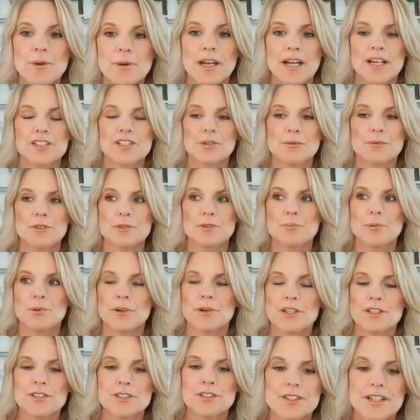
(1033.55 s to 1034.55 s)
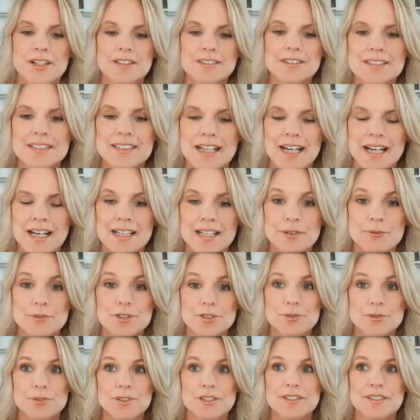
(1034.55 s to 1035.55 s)
when ashton was born in 2009 it
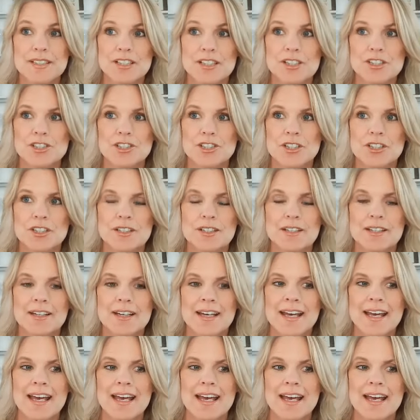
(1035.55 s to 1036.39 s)
was a recession